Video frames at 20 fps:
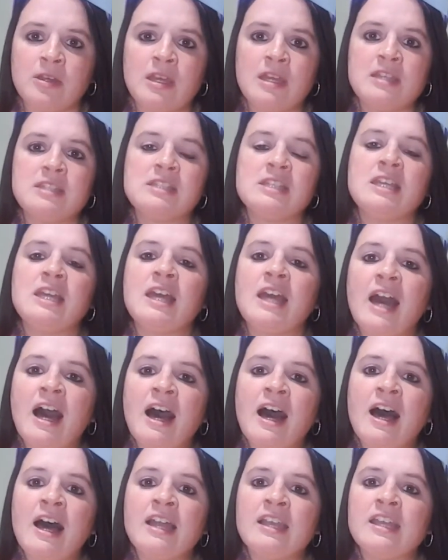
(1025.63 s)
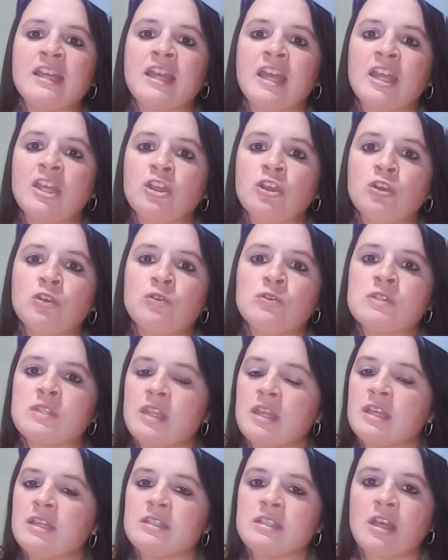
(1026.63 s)
See, God can use
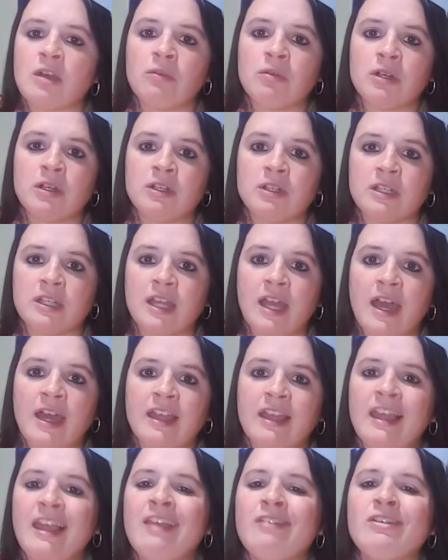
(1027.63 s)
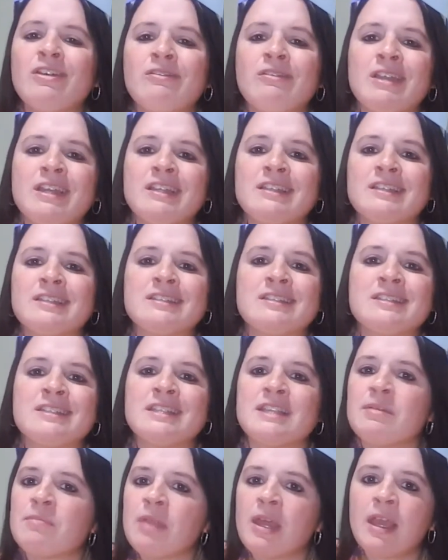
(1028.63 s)
things that we're good at, even when it doesn't
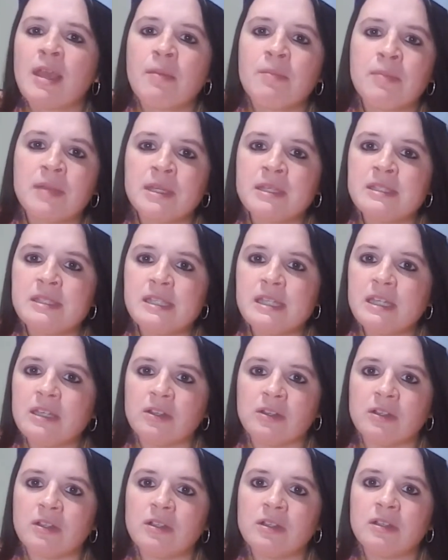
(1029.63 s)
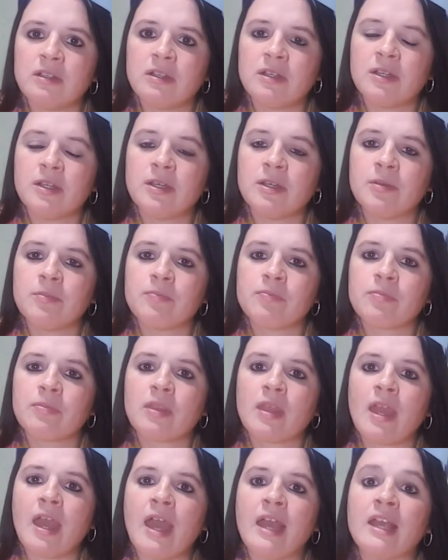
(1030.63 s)
seem like a big deal,
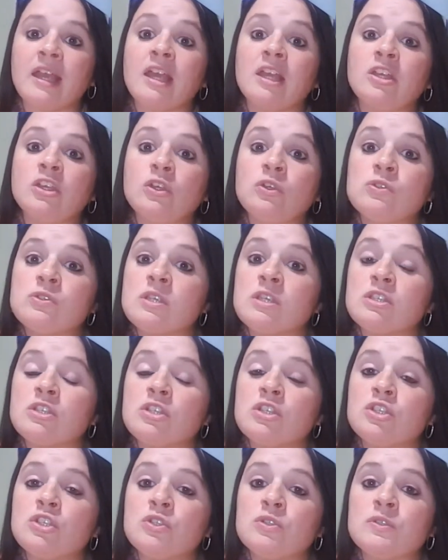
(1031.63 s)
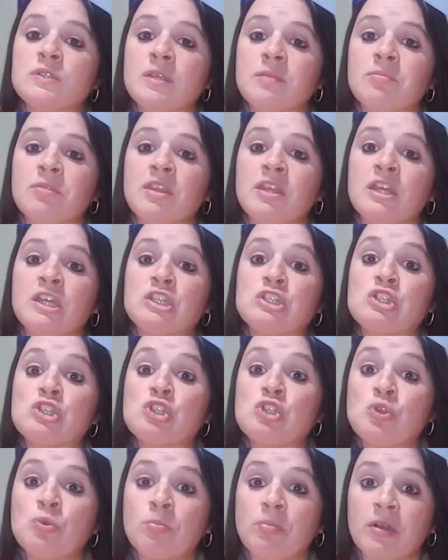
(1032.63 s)
and can use it to do something
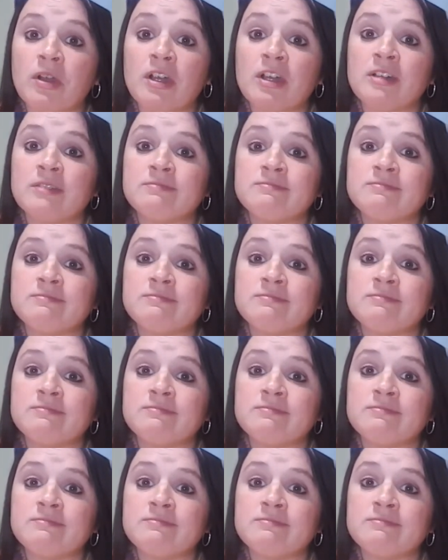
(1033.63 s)
super,